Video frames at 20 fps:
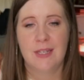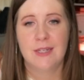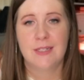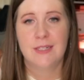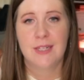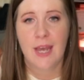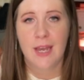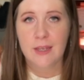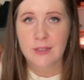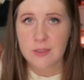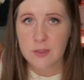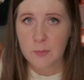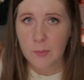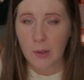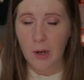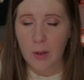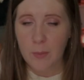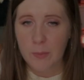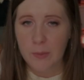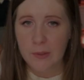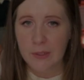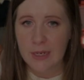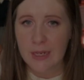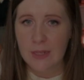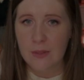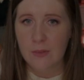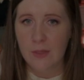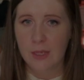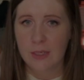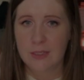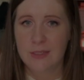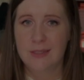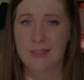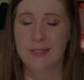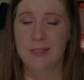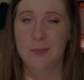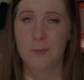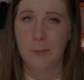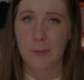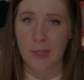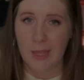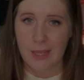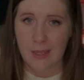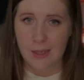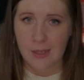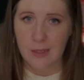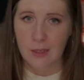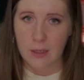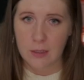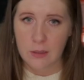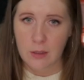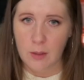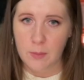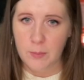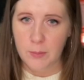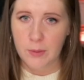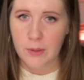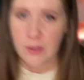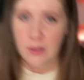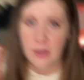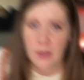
text property that is displaying a number,